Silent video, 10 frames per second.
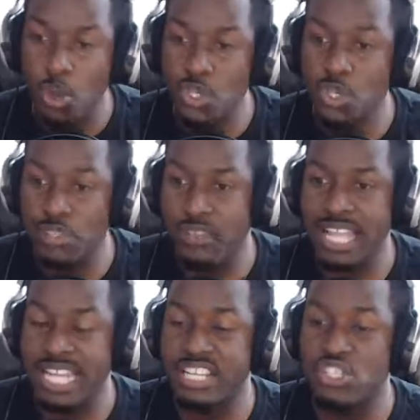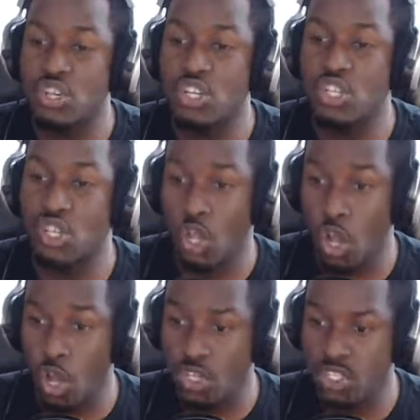the fact that her son is
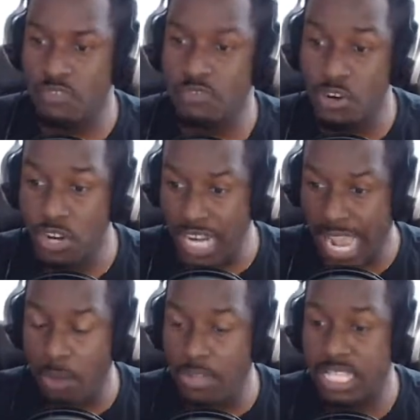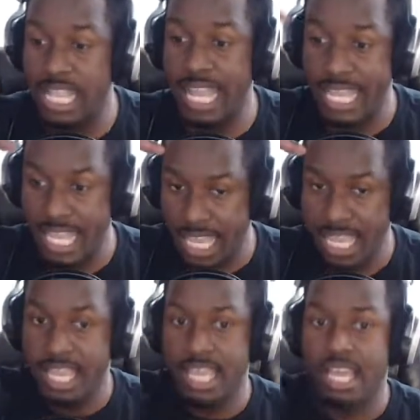lost for her now, it's like
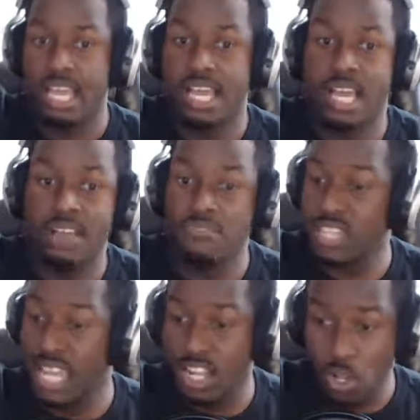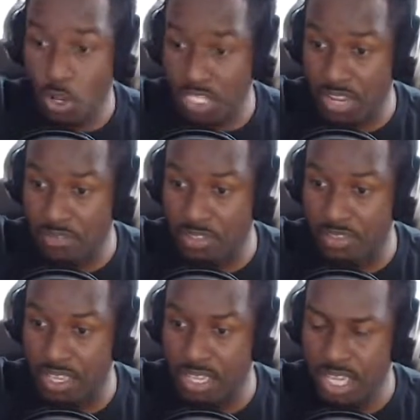I've just kind of lost
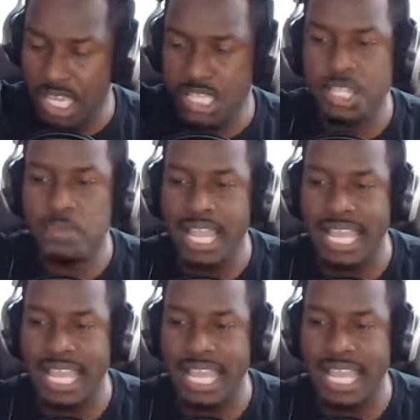everything. So that's why